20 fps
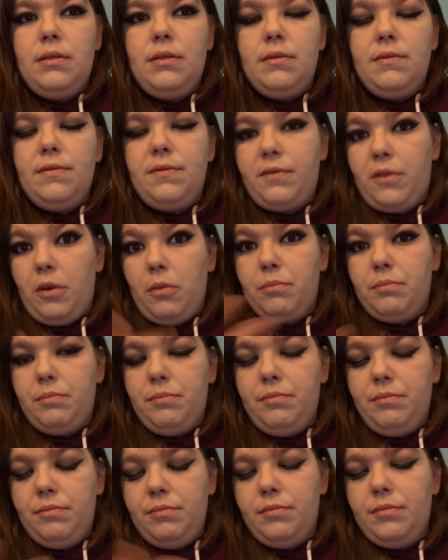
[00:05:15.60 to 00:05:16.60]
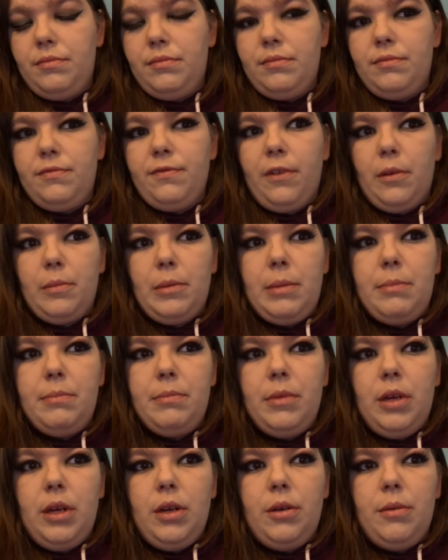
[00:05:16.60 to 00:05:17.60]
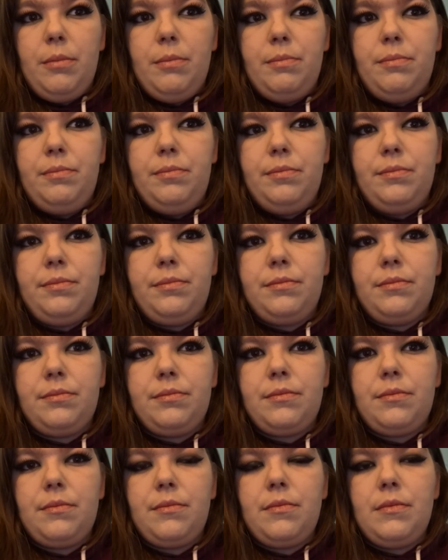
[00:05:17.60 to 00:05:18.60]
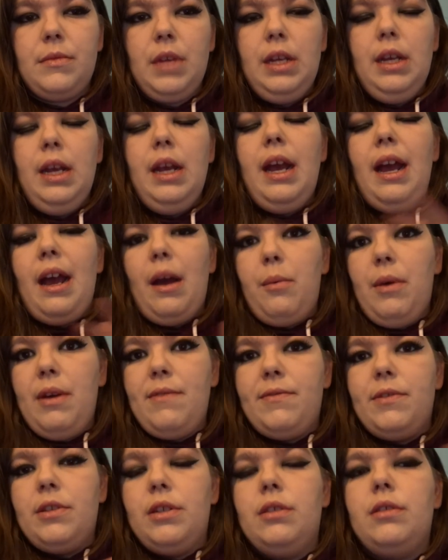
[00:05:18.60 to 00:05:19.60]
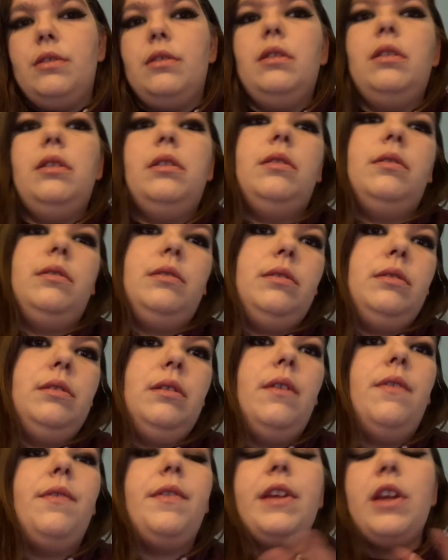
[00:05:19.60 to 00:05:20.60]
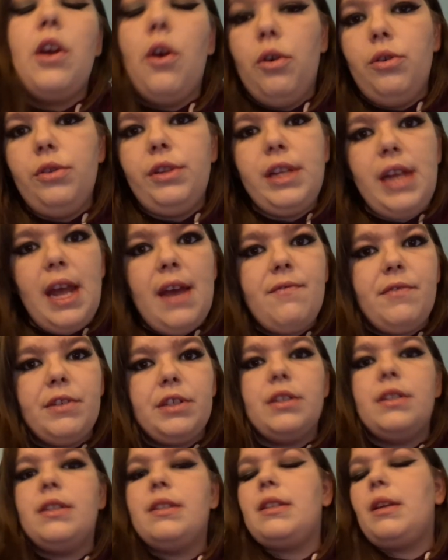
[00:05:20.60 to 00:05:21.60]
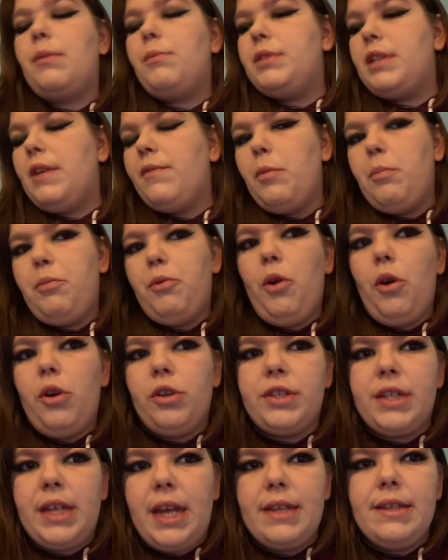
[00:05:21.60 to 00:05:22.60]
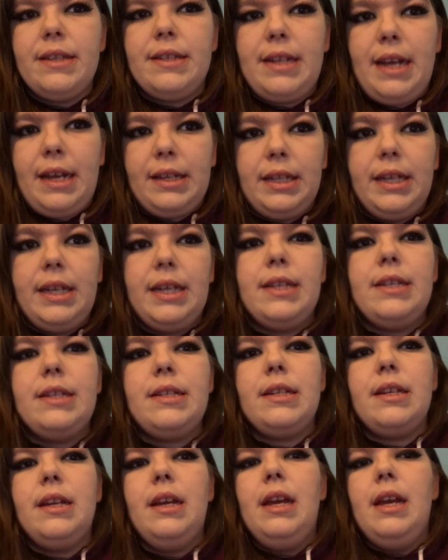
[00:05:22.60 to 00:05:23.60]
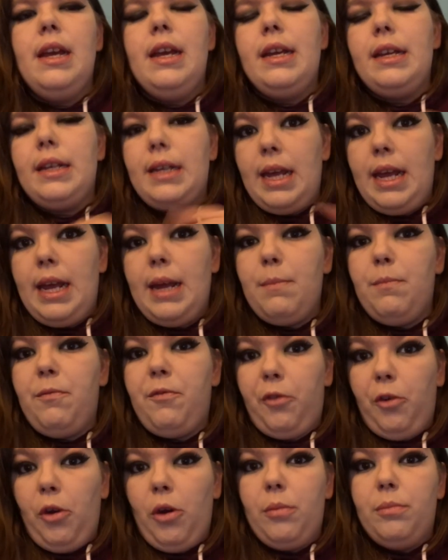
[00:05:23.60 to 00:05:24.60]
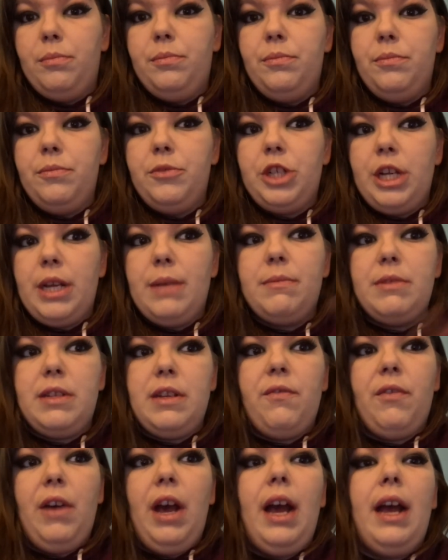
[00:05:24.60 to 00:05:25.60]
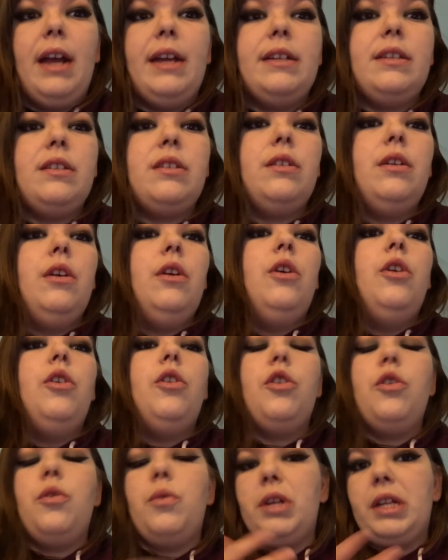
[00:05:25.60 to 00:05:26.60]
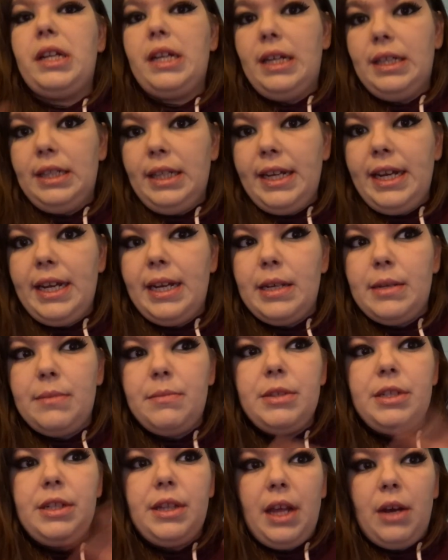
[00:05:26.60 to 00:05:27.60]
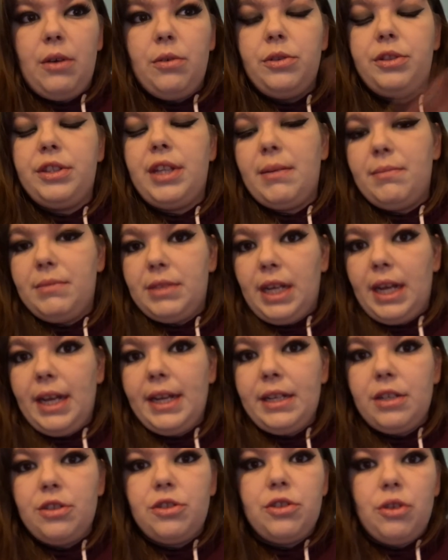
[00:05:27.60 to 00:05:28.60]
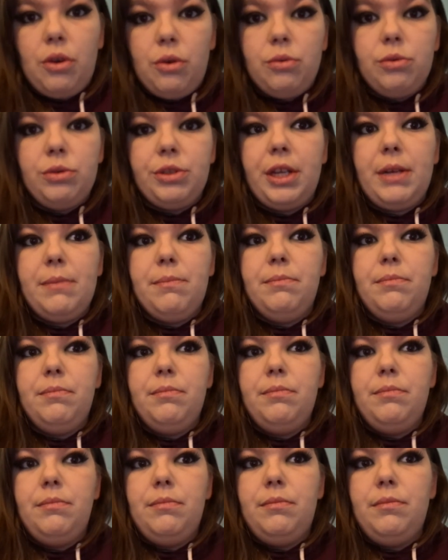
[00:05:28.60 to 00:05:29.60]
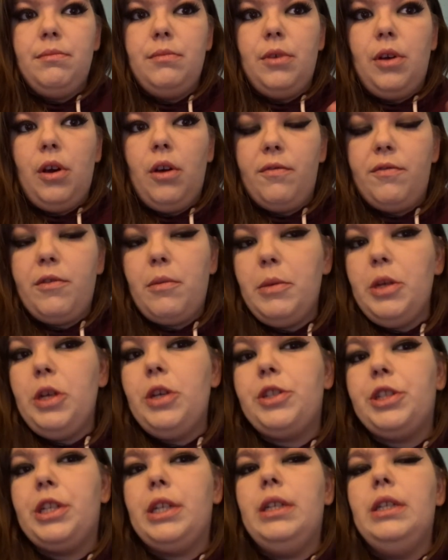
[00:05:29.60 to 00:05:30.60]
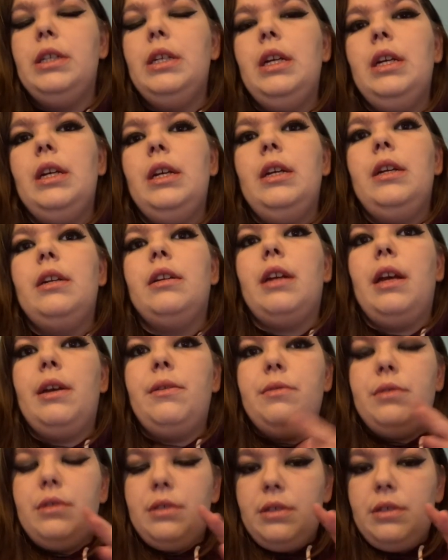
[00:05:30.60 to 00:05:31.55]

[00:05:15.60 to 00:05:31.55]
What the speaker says: from him. However, the only evidence that was ever brought against Alice came from James Device, who had claimed that Old Demdike had told him of the murder. Now,